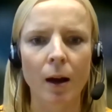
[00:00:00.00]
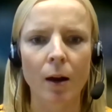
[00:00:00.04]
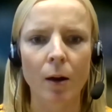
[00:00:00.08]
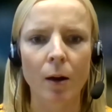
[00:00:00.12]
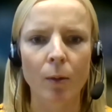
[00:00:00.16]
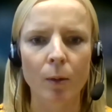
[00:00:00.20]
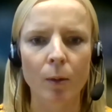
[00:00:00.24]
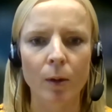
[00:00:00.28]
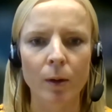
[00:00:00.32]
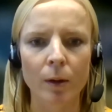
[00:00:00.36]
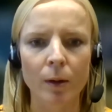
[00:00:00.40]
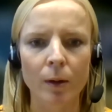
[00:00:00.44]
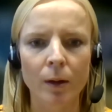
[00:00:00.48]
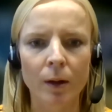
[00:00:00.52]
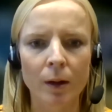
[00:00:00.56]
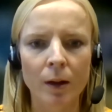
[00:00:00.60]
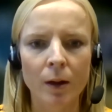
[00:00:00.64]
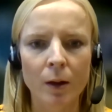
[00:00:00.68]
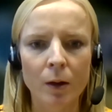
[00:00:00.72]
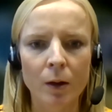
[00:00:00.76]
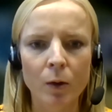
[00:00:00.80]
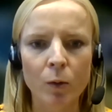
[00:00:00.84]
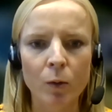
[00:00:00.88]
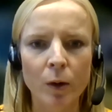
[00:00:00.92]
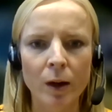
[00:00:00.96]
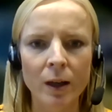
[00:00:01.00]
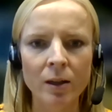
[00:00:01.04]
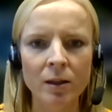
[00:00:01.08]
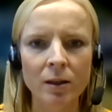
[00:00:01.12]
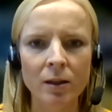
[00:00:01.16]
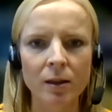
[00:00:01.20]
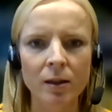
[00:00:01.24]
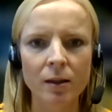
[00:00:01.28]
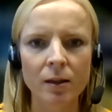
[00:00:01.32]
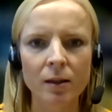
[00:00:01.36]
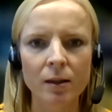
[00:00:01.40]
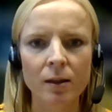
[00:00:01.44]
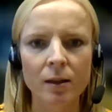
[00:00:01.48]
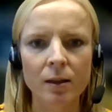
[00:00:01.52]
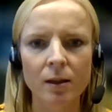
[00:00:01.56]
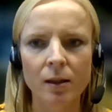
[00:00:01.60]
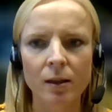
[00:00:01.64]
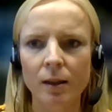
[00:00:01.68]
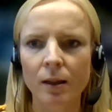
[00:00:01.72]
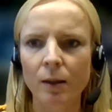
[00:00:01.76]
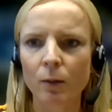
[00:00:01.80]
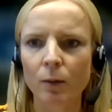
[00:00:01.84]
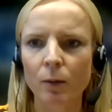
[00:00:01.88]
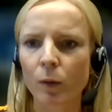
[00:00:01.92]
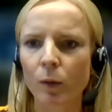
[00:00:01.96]
our questions.
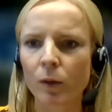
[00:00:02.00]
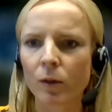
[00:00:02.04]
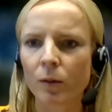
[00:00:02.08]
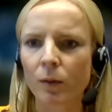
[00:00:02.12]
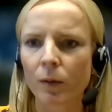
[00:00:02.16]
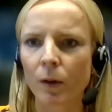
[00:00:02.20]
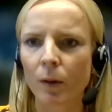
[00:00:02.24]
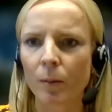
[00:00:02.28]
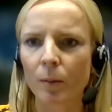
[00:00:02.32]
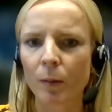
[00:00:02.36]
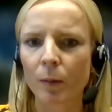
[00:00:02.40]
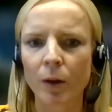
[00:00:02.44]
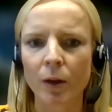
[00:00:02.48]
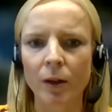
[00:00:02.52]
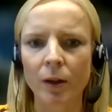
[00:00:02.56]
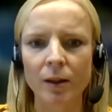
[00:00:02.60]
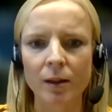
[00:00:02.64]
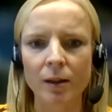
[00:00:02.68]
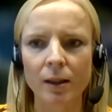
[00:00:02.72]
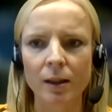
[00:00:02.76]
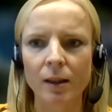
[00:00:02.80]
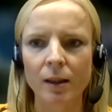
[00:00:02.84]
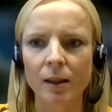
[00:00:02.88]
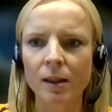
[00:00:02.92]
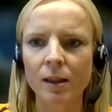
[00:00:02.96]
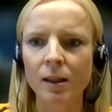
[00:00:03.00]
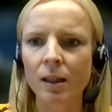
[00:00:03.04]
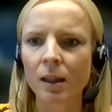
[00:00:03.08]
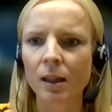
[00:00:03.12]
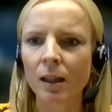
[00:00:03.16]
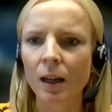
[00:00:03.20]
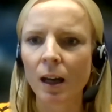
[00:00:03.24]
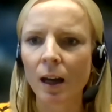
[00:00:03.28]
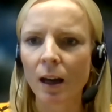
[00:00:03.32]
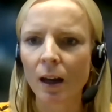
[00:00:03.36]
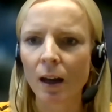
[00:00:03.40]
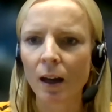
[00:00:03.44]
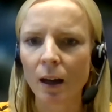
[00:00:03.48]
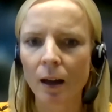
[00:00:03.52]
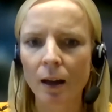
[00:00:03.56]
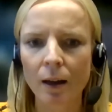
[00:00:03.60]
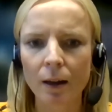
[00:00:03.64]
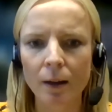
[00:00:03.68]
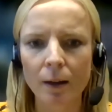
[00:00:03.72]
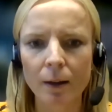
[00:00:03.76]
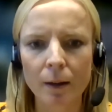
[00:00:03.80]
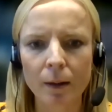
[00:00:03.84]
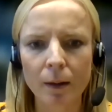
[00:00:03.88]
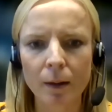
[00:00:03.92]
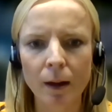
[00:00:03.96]
It was from Konstantina.
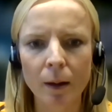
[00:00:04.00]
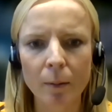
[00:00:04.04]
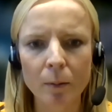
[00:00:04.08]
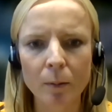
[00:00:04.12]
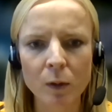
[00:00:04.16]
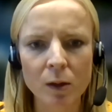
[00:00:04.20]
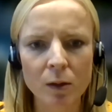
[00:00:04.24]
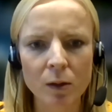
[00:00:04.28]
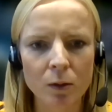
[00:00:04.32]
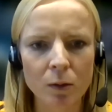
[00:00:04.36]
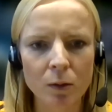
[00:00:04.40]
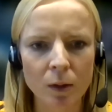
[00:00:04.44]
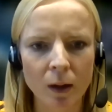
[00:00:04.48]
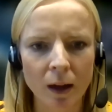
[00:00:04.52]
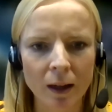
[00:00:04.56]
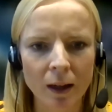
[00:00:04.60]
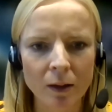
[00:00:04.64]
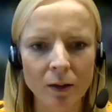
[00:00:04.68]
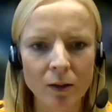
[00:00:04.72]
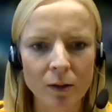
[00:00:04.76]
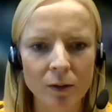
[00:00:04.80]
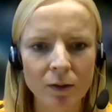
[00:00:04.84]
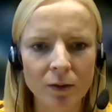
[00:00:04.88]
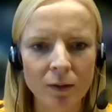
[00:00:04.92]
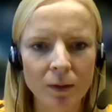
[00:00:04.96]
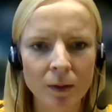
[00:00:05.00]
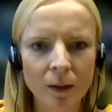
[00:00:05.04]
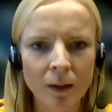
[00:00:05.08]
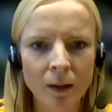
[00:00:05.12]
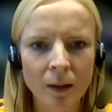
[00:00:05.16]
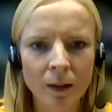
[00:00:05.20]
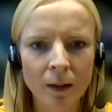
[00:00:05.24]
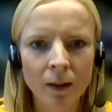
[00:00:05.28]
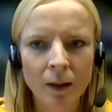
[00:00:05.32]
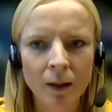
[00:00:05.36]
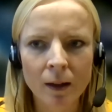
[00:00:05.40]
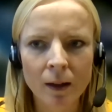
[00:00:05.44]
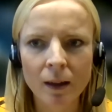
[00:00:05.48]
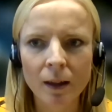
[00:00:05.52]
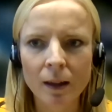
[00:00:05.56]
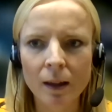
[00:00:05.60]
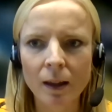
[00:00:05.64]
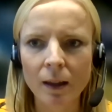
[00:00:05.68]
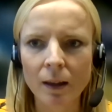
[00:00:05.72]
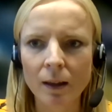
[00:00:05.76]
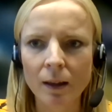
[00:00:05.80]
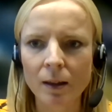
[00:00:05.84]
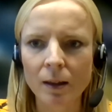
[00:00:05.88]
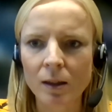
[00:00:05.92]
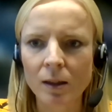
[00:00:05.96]
I'm just trying to
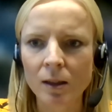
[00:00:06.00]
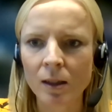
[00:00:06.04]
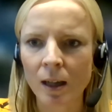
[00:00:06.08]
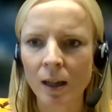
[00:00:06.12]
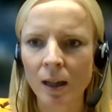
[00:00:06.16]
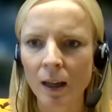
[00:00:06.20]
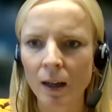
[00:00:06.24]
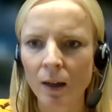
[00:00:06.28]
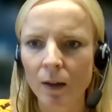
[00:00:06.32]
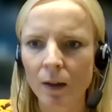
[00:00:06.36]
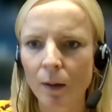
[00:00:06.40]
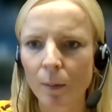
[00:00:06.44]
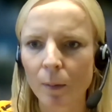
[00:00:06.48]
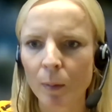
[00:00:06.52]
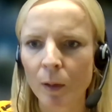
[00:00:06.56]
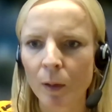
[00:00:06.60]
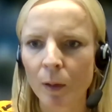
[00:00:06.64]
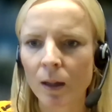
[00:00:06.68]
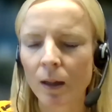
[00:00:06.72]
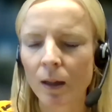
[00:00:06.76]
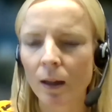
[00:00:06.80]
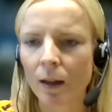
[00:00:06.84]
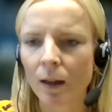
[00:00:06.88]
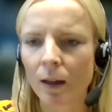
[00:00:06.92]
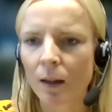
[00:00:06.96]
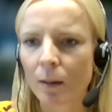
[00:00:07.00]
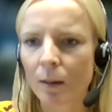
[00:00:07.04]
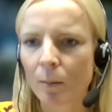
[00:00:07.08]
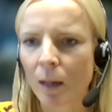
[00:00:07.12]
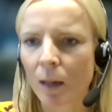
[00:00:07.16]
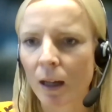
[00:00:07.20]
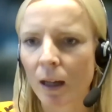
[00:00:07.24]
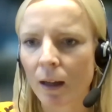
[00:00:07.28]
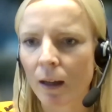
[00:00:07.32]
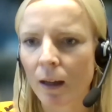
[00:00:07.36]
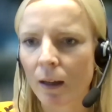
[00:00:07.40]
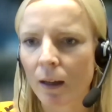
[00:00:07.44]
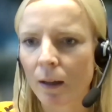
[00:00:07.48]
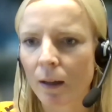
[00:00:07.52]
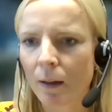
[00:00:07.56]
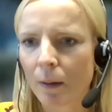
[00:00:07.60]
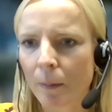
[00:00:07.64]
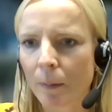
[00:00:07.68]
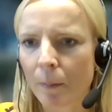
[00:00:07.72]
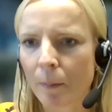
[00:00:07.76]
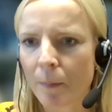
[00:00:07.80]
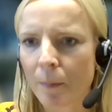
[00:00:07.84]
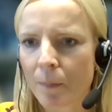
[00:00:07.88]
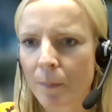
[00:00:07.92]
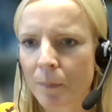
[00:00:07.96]
get the chat up here in
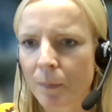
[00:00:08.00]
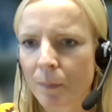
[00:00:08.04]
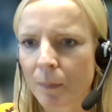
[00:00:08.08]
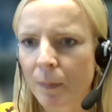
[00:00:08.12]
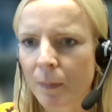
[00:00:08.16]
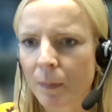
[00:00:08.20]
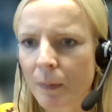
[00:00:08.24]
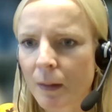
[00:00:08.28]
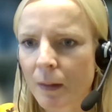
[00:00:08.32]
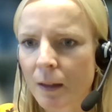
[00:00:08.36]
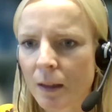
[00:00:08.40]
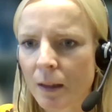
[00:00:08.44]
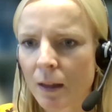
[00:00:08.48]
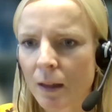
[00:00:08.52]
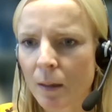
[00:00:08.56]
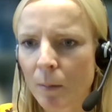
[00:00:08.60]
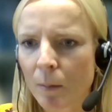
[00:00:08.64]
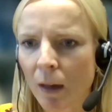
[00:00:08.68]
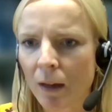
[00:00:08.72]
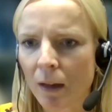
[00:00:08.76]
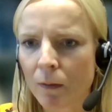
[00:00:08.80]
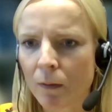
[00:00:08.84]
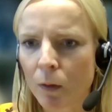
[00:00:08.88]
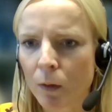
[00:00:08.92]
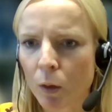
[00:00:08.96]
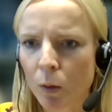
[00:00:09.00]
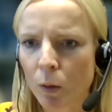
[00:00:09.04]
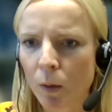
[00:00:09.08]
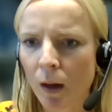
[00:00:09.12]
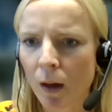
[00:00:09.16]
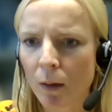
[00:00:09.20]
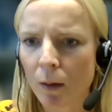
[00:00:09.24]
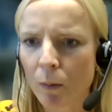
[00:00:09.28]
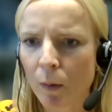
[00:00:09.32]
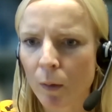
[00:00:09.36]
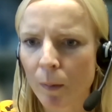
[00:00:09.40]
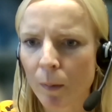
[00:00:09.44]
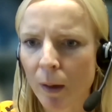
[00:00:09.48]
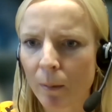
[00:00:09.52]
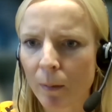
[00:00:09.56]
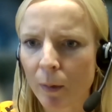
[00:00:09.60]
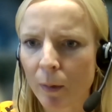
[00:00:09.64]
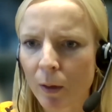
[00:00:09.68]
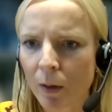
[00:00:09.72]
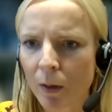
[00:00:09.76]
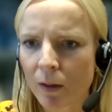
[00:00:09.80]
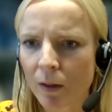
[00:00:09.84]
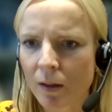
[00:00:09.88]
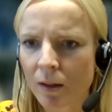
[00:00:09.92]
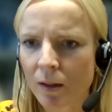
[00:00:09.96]
my view. I remember
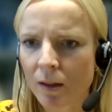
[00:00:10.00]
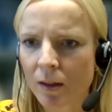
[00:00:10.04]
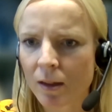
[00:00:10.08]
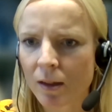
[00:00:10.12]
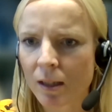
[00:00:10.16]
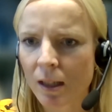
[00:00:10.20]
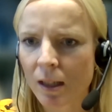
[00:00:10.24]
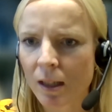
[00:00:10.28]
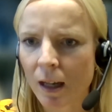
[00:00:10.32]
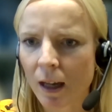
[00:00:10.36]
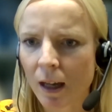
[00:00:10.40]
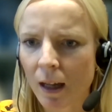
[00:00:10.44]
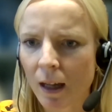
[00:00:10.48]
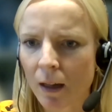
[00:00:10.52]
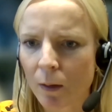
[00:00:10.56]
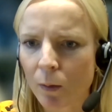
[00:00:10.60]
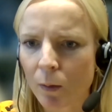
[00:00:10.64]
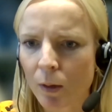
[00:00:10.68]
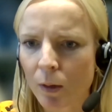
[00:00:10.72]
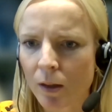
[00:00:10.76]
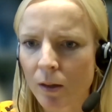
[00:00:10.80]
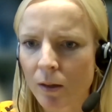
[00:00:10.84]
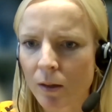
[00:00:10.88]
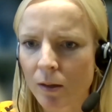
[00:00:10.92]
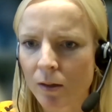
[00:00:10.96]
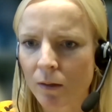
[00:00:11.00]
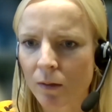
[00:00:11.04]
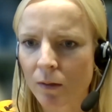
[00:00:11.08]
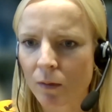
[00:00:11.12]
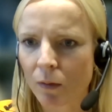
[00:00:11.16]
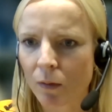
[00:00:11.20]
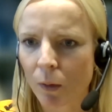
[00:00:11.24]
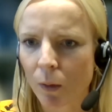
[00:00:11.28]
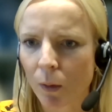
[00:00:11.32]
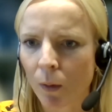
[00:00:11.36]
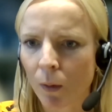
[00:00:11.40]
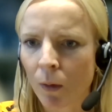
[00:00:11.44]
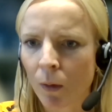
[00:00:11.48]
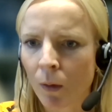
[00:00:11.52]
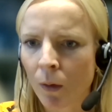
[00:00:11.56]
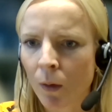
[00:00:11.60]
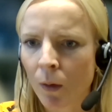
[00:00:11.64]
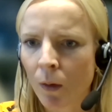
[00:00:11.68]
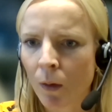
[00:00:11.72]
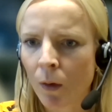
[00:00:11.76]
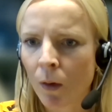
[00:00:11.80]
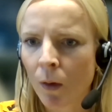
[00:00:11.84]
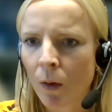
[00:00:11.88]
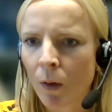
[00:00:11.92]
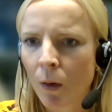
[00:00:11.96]
Konstantina had a question for
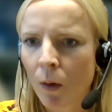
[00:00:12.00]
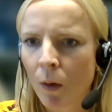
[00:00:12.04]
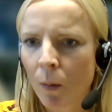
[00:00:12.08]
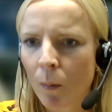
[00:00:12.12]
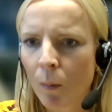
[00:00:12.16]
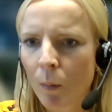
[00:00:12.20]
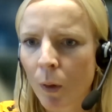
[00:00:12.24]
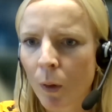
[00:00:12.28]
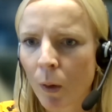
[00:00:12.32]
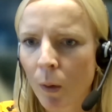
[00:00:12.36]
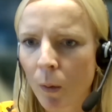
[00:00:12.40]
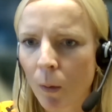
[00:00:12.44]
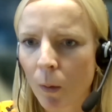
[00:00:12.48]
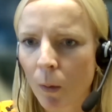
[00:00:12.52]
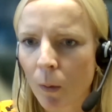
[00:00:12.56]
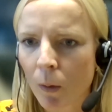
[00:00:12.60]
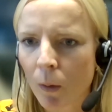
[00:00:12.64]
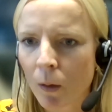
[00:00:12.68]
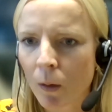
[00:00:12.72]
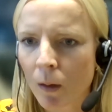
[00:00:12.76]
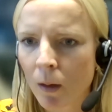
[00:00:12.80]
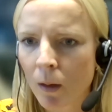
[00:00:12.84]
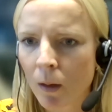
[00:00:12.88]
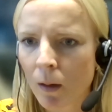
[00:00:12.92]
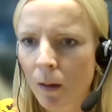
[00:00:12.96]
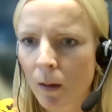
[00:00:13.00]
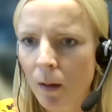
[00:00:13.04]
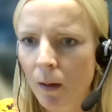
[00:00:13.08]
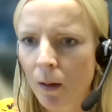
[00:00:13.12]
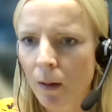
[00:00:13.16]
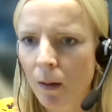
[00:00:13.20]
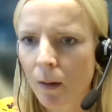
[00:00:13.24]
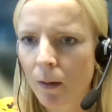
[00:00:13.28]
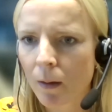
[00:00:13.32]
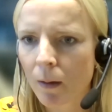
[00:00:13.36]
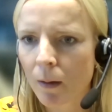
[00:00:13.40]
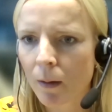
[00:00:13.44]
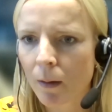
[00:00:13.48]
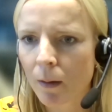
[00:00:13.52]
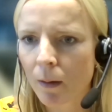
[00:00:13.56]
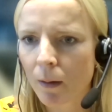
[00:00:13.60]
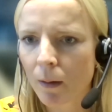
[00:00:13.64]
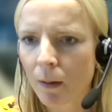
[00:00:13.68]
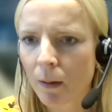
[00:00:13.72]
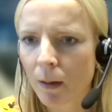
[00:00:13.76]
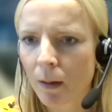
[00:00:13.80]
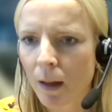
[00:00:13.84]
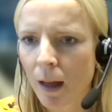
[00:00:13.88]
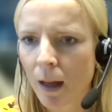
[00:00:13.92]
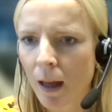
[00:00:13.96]
Paul,
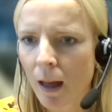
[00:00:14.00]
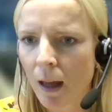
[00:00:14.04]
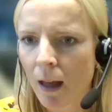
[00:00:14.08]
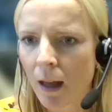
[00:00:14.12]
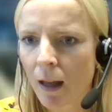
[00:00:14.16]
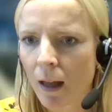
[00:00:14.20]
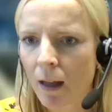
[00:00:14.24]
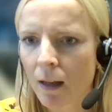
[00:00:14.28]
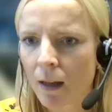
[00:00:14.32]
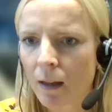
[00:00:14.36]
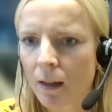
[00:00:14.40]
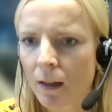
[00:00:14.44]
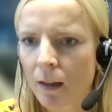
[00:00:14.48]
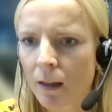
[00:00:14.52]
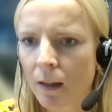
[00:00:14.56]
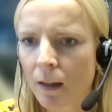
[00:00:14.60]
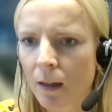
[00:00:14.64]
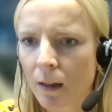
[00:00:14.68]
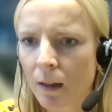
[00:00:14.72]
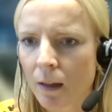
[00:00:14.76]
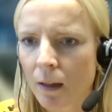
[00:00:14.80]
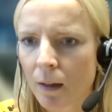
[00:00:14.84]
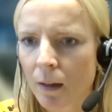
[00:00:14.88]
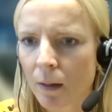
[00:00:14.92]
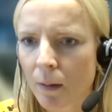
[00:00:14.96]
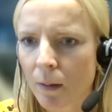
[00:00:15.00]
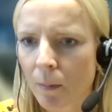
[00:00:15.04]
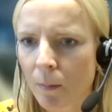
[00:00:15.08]
and